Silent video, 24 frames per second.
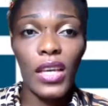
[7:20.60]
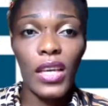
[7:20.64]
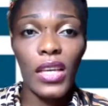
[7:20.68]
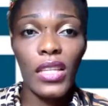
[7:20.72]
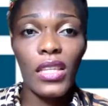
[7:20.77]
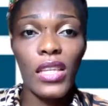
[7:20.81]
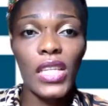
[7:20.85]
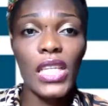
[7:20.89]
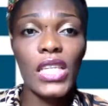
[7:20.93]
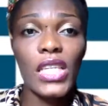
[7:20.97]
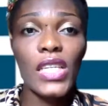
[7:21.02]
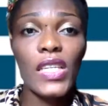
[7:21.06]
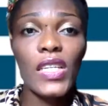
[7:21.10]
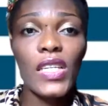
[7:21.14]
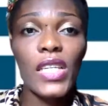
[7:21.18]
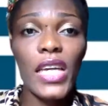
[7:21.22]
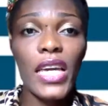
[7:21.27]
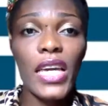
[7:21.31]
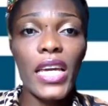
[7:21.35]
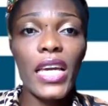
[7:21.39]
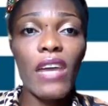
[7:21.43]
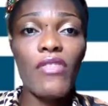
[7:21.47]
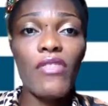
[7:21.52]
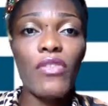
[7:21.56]
The
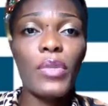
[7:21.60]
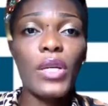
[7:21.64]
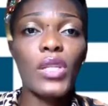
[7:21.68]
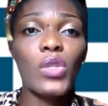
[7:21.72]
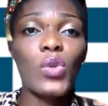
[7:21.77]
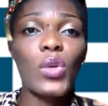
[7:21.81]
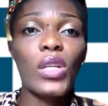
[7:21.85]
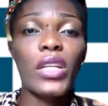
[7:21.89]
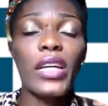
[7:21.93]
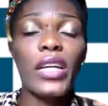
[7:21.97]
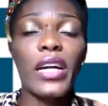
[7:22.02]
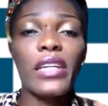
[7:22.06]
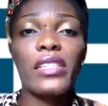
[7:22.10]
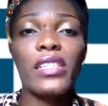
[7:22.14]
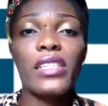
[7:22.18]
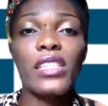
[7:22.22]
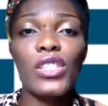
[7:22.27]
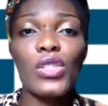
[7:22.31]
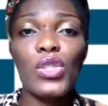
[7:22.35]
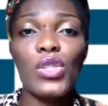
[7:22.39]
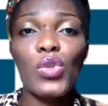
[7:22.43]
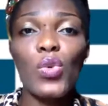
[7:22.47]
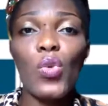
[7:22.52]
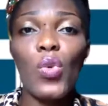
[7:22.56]
UK government will
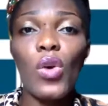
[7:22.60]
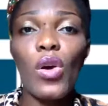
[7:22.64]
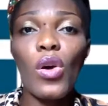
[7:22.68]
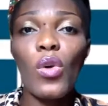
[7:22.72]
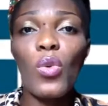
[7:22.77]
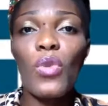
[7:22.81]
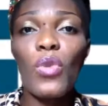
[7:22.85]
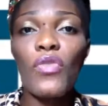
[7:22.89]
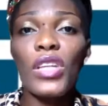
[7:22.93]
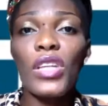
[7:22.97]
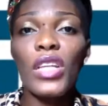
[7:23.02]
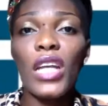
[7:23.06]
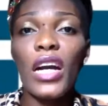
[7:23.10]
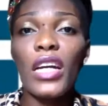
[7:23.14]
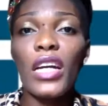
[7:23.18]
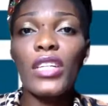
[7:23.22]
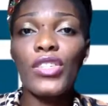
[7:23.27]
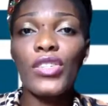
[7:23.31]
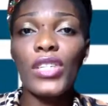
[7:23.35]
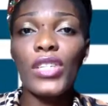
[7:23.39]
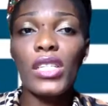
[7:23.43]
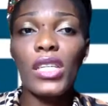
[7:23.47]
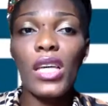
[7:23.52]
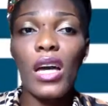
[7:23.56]
continue to work with the
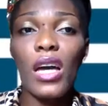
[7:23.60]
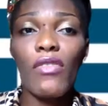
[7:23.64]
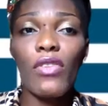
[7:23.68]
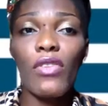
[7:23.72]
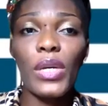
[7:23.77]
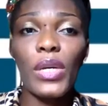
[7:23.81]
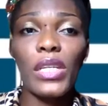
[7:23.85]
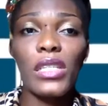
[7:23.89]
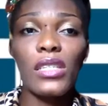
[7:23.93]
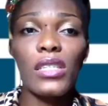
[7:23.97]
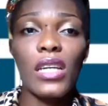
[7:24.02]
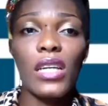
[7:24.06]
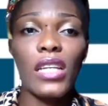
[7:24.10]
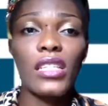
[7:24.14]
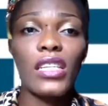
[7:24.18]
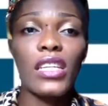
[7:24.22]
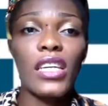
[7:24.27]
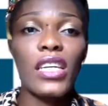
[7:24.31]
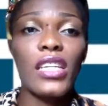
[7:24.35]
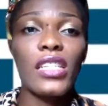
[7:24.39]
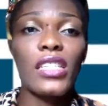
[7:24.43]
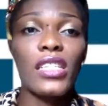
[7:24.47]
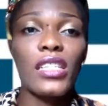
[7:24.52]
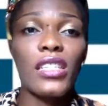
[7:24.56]
Nigerian government and
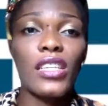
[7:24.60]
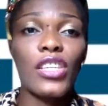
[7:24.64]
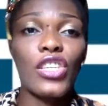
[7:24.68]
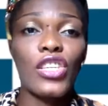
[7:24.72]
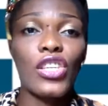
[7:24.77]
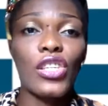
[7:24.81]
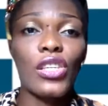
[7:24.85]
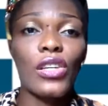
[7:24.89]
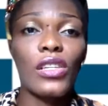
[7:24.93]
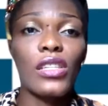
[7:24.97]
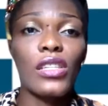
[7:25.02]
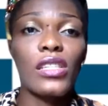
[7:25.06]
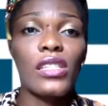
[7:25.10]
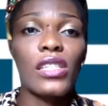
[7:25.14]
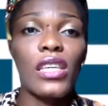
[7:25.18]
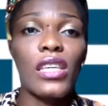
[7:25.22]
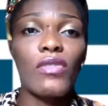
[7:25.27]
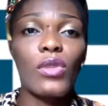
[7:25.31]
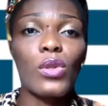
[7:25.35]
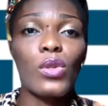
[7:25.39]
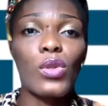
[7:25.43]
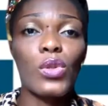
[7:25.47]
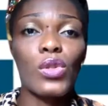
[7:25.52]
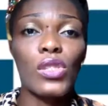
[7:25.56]
international and
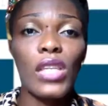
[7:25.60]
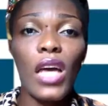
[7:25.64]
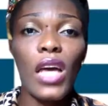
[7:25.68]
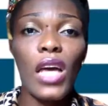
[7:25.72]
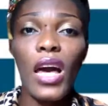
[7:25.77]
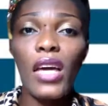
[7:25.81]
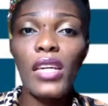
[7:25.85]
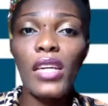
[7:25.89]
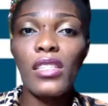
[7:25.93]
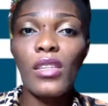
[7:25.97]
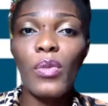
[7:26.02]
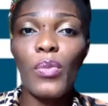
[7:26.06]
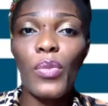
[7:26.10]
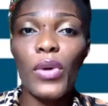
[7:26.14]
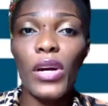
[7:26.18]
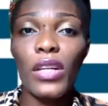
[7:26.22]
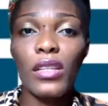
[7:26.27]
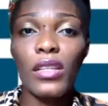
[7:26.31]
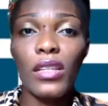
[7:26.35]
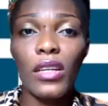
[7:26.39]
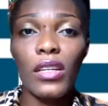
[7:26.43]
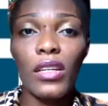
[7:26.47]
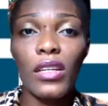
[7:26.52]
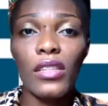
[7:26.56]
civil society
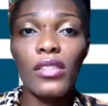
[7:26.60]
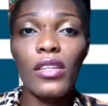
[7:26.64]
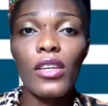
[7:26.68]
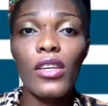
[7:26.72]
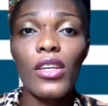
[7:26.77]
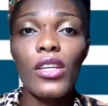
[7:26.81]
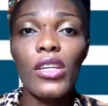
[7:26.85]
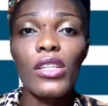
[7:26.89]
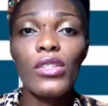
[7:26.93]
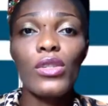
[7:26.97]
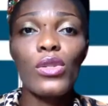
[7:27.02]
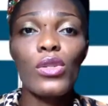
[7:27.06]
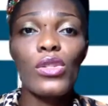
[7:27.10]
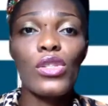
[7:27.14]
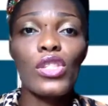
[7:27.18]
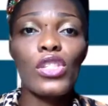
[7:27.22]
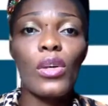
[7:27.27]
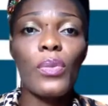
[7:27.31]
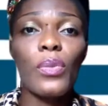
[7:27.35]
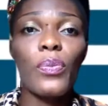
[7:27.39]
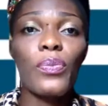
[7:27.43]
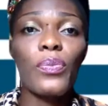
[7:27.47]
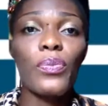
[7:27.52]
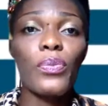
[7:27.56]
partners to
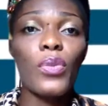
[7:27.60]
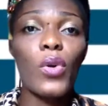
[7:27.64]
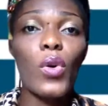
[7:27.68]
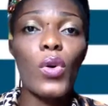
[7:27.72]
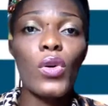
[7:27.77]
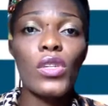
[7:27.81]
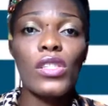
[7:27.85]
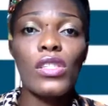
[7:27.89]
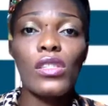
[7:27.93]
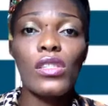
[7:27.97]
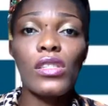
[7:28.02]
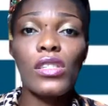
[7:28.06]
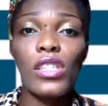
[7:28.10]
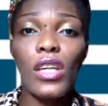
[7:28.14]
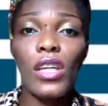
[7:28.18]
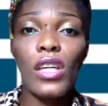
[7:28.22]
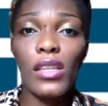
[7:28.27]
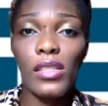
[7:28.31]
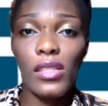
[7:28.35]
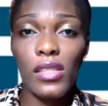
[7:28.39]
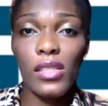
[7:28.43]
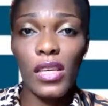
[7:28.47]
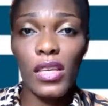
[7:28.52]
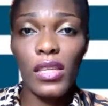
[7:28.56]
support
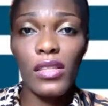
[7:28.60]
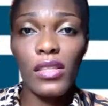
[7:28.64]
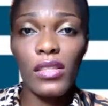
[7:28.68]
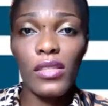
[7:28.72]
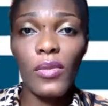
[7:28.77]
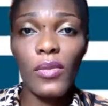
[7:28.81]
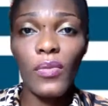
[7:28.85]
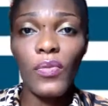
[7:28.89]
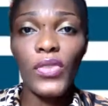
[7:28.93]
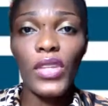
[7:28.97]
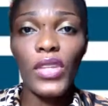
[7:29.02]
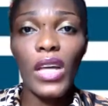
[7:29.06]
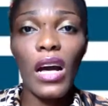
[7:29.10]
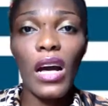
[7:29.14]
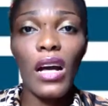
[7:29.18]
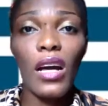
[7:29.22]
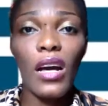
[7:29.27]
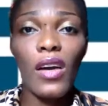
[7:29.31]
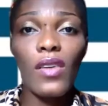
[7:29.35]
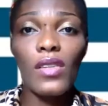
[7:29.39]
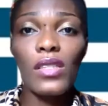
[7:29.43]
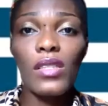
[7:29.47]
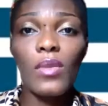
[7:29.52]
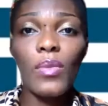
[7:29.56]
justice,
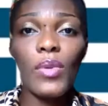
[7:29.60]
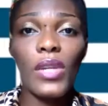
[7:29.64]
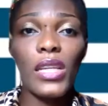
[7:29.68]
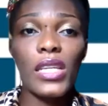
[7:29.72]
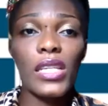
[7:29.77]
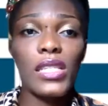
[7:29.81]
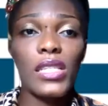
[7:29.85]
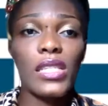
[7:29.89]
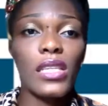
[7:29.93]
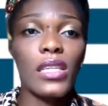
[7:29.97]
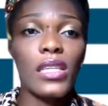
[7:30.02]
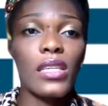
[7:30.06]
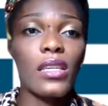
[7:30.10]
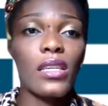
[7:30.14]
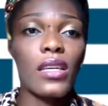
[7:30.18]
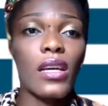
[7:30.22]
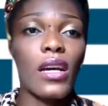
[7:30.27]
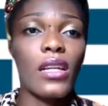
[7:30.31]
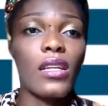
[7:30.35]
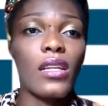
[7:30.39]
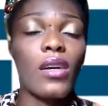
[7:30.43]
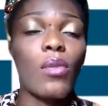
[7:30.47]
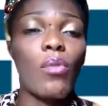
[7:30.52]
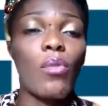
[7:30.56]
accountability,
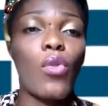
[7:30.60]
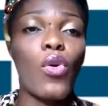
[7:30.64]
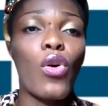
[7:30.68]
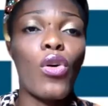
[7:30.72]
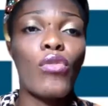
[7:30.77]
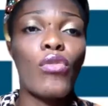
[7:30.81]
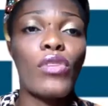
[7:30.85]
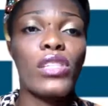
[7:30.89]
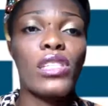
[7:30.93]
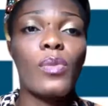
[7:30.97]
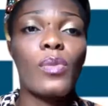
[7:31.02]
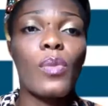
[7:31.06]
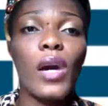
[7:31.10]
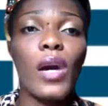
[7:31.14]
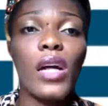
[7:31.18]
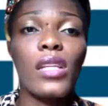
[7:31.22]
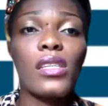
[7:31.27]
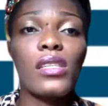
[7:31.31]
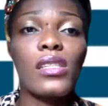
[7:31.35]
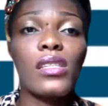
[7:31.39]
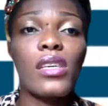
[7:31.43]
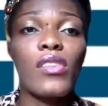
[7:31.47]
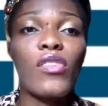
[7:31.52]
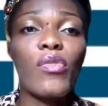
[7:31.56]
and a more
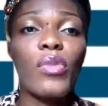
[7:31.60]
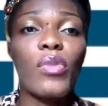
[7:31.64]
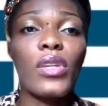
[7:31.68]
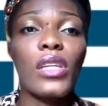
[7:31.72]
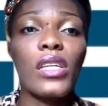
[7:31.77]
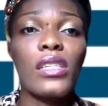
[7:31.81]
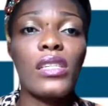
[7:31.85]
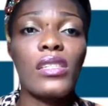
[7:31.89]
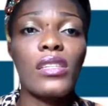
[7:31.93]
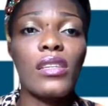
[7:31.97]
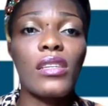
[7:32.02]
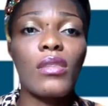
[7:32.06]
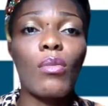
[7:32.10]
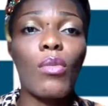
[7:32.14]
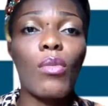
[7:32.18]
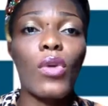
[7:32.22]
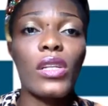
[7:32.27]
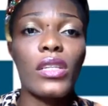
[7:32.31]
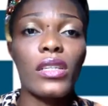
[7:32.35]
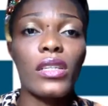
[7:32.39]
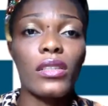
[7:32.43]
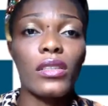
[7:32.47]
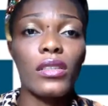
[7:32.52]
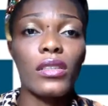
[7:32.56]
responsive policing
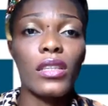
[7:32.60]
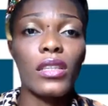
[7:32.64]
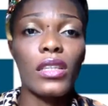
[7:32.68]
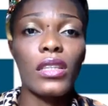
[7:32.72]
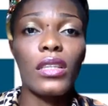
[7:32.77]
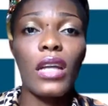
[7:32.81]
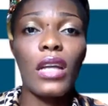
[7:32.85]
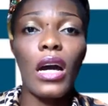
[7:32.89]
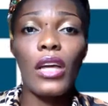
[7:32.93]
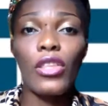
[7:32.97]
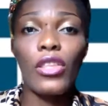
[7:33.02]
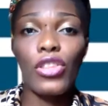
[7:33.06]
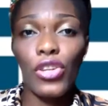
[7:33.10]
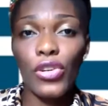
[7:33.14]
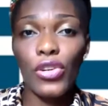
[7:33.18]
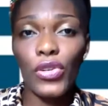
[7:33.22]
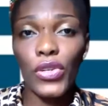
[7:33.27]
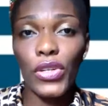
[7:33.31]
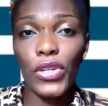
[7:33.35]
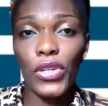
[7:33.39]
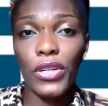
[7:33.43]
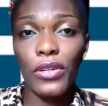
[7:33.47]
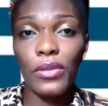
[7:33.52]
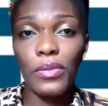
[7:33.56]
model in
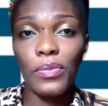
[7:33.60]
Nigeria.